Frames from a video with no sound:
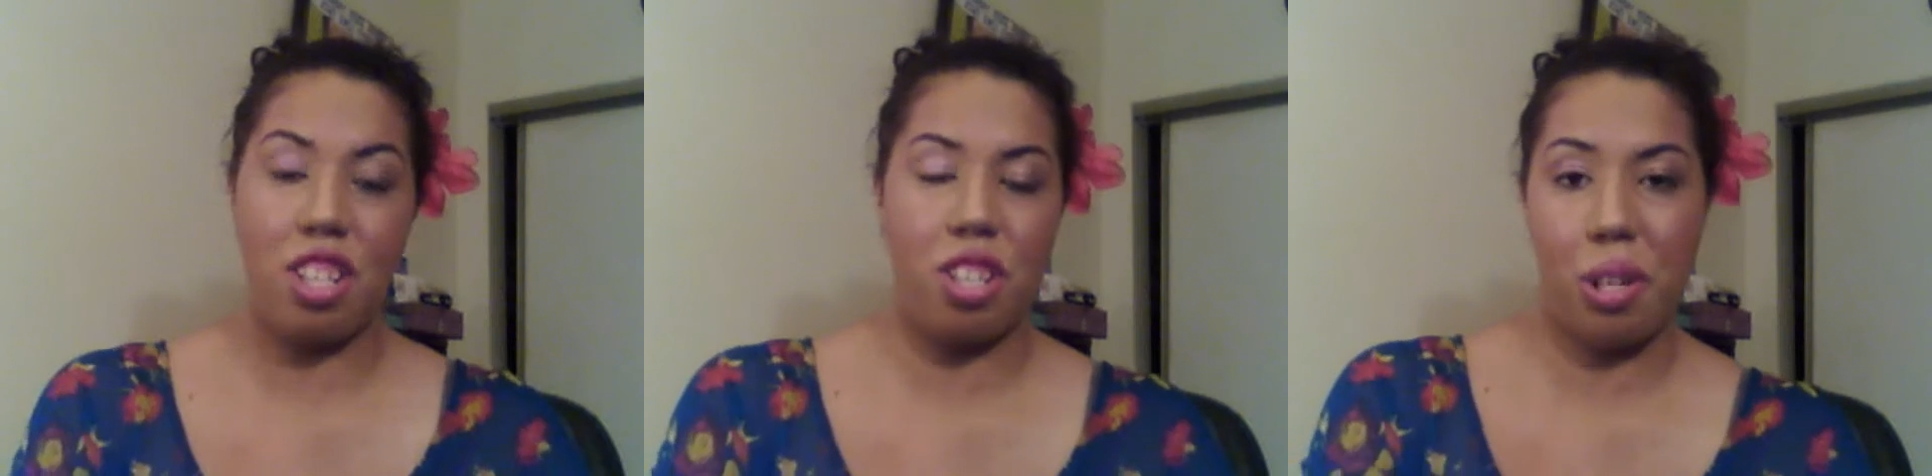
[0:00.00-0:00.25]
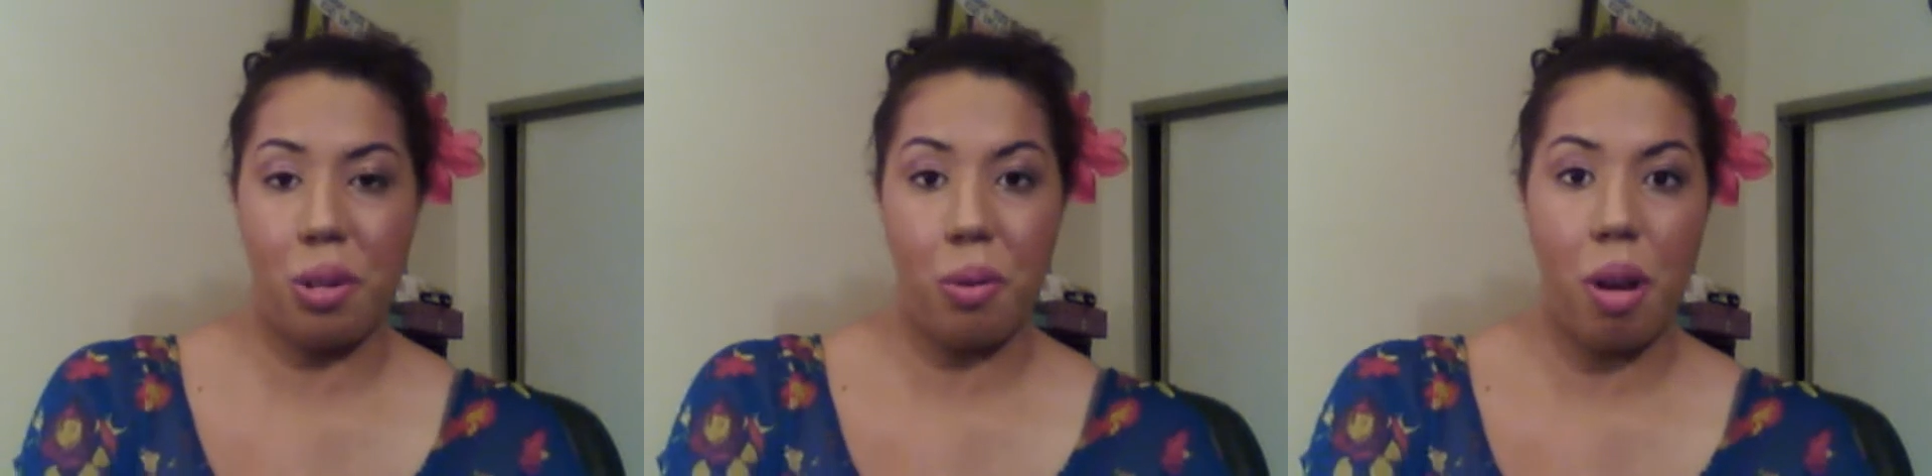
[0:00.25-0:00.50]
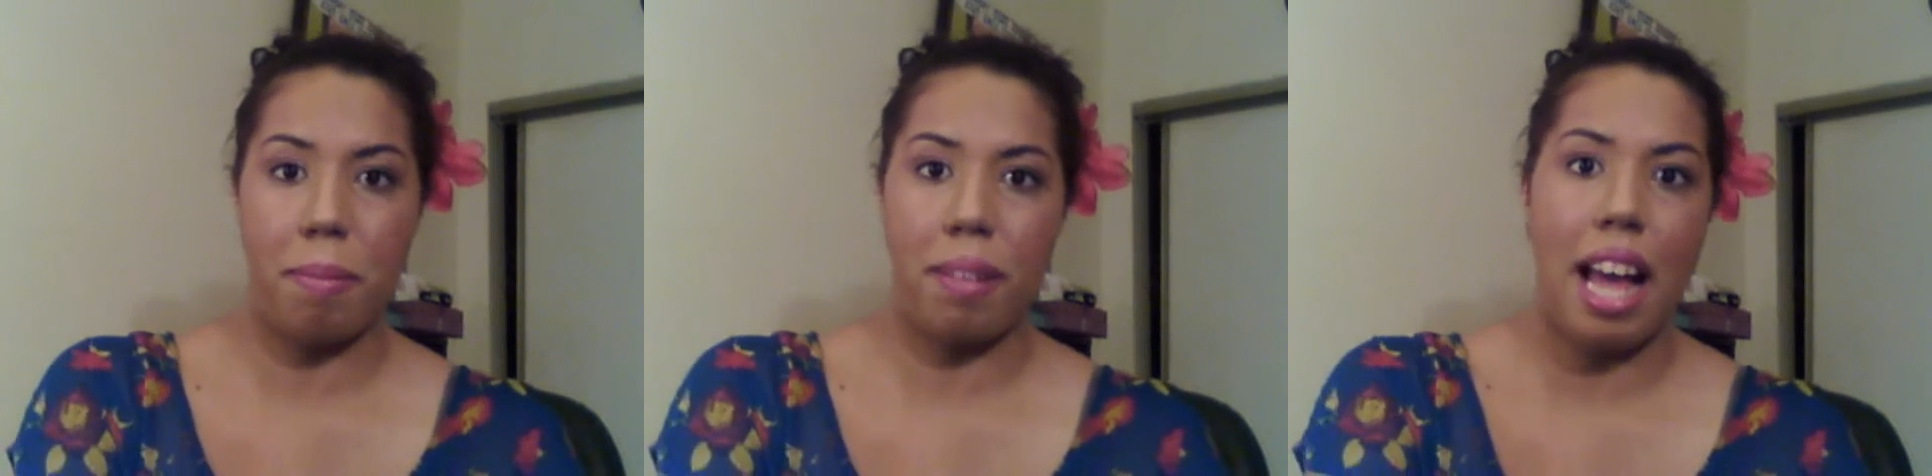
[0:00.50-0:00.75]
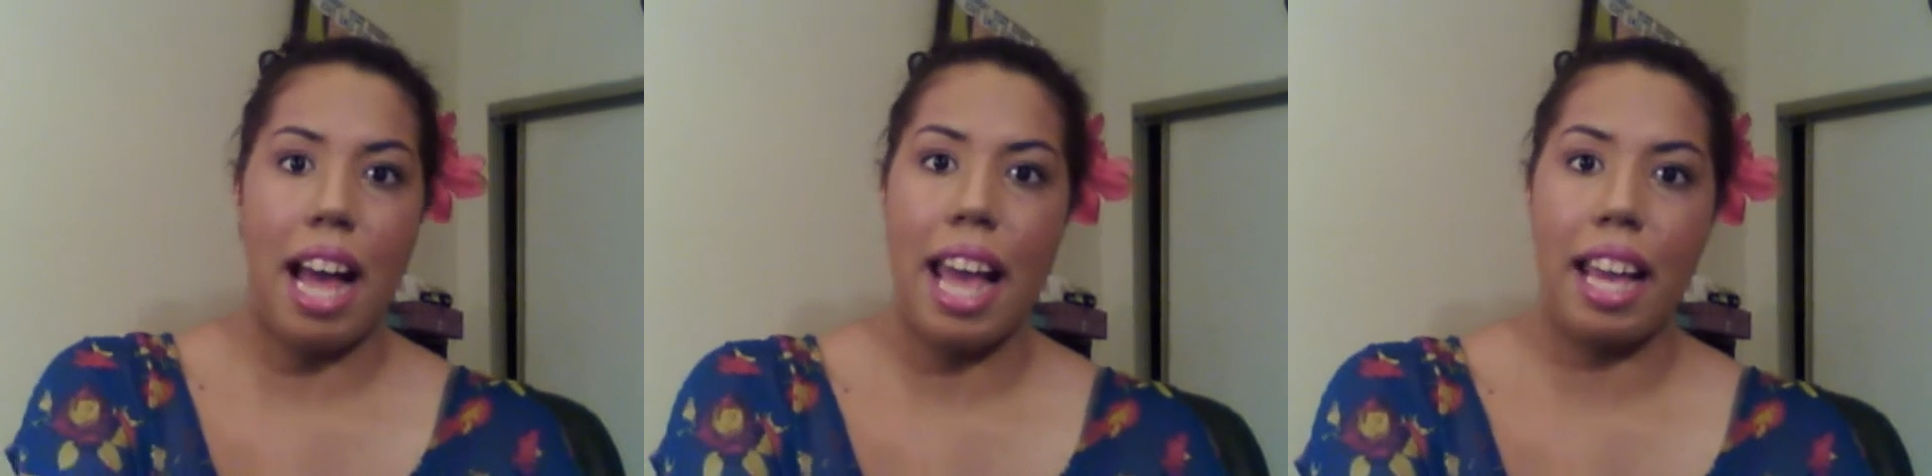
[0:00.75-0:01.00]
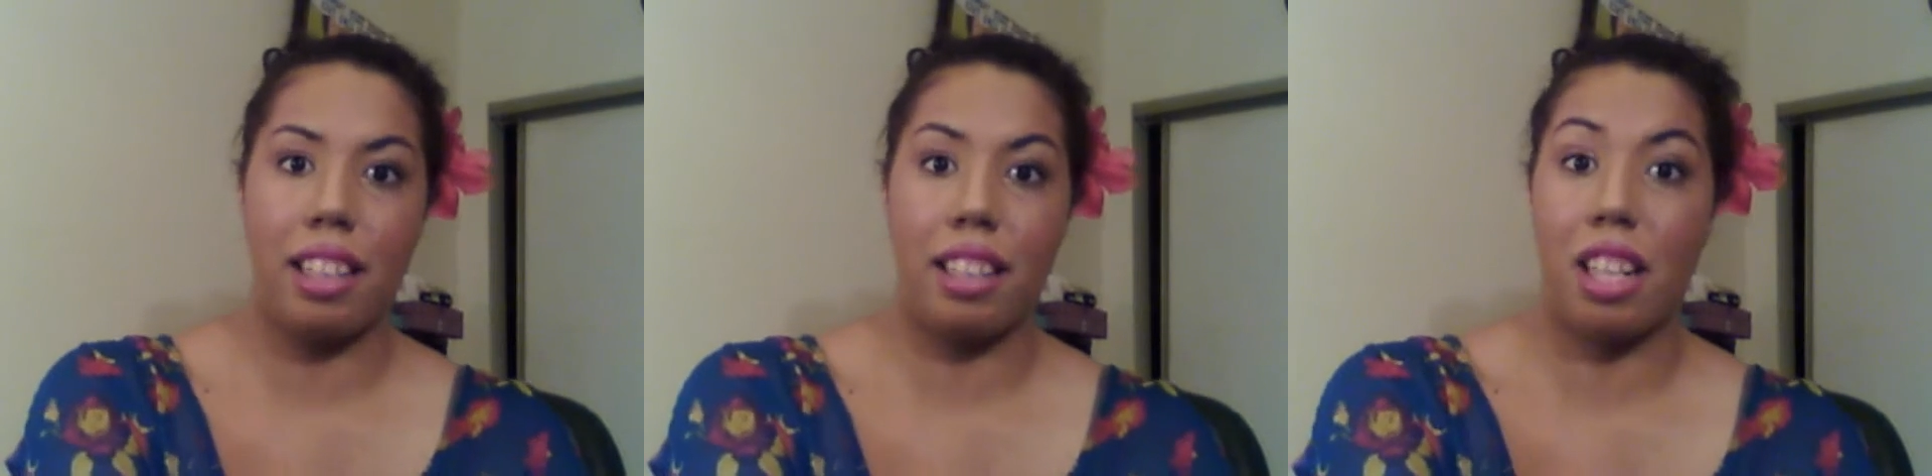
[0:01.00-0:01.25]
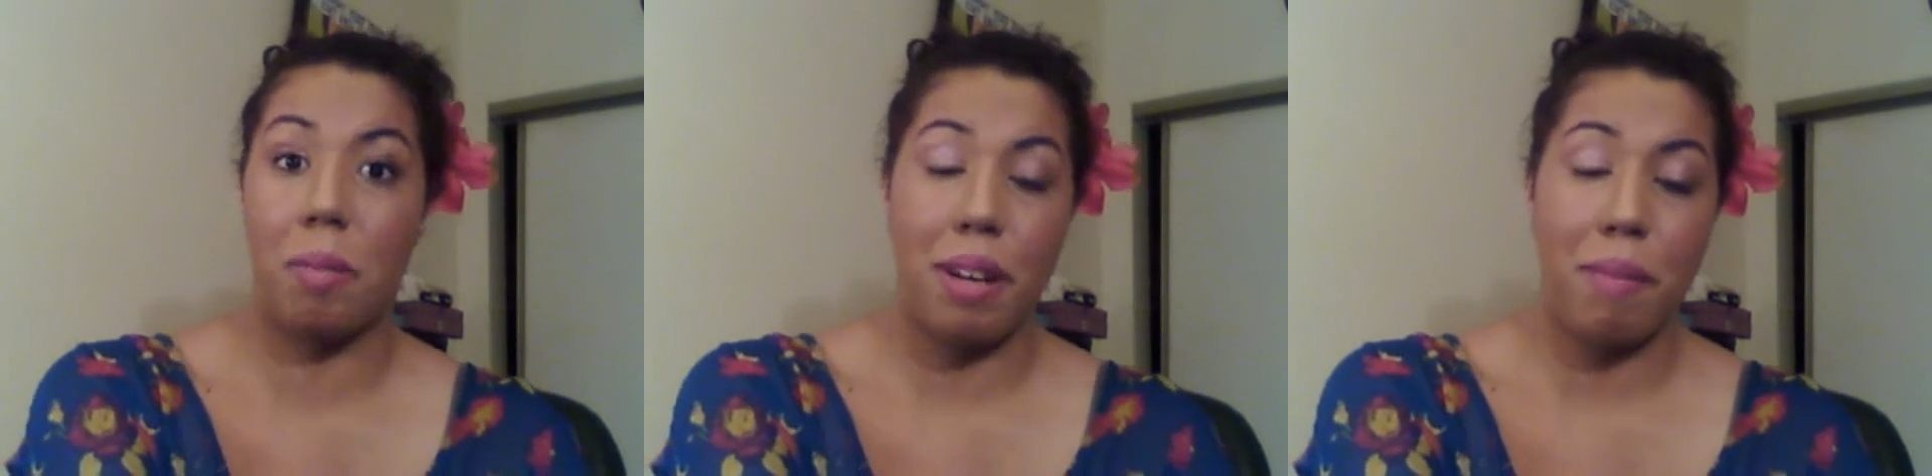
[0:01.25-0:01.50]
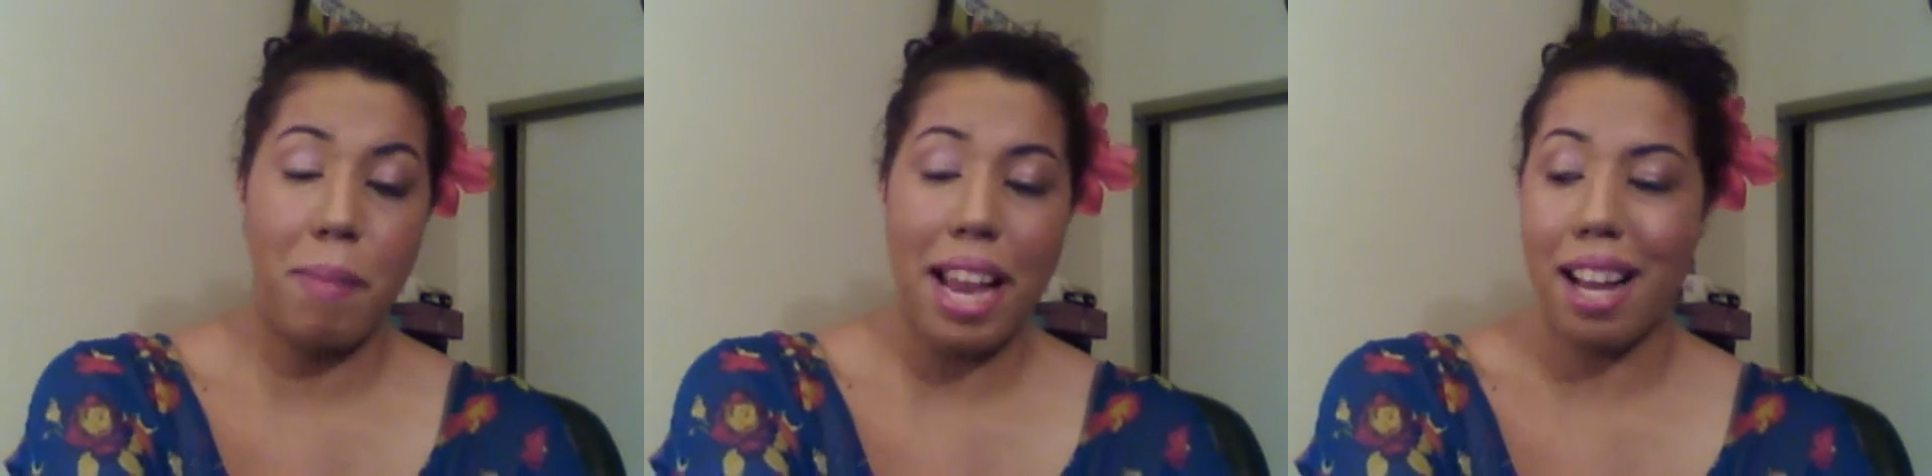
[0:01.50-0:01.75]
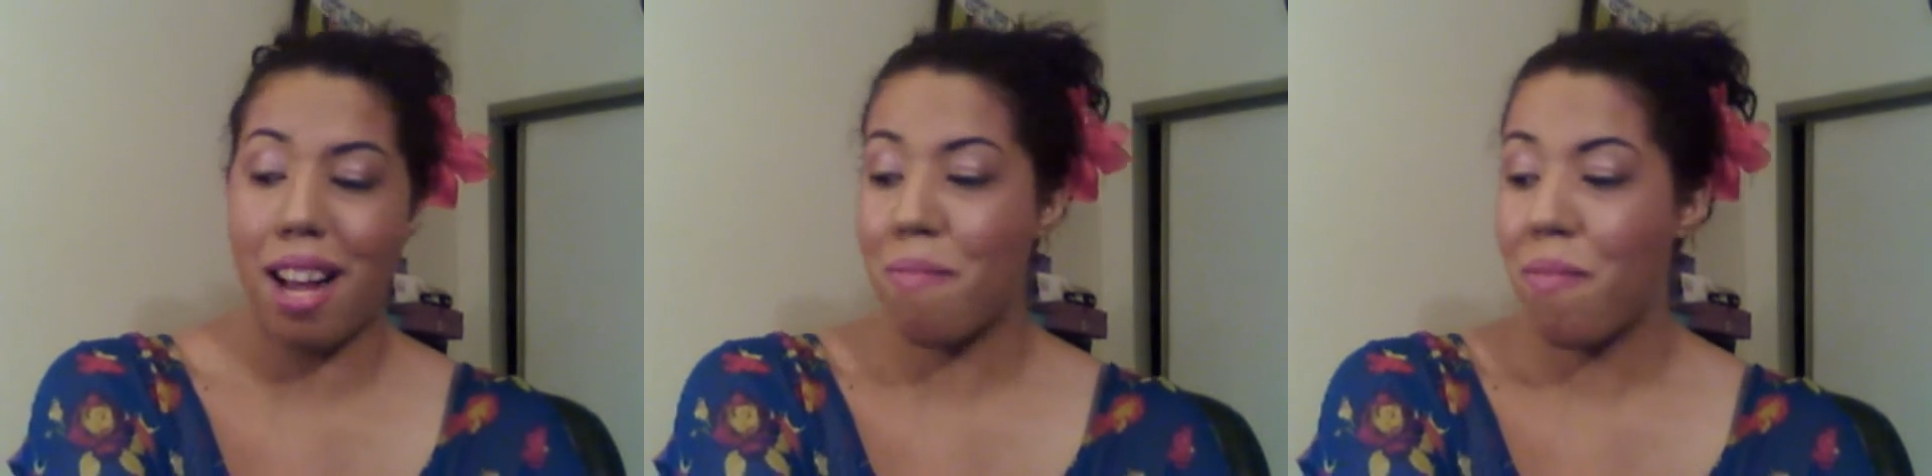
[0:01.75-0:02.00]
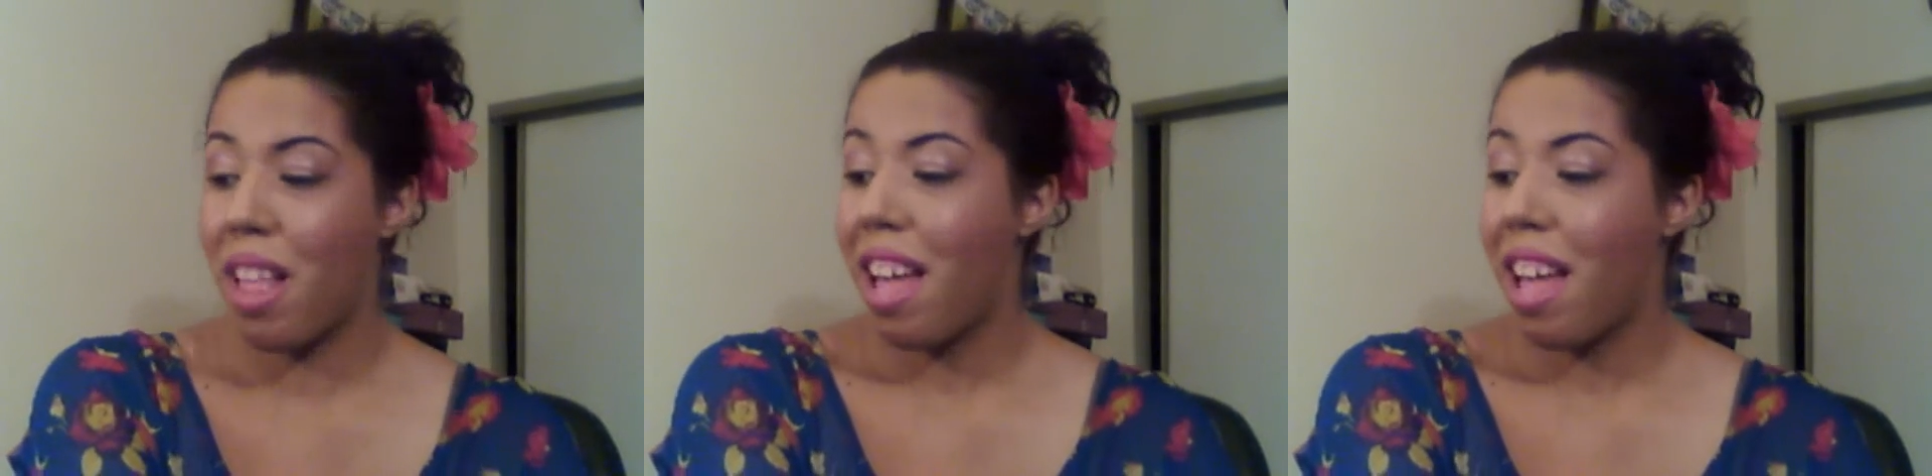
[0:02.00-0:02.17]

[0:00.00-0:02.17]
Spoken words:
to apply a little bit of makeup.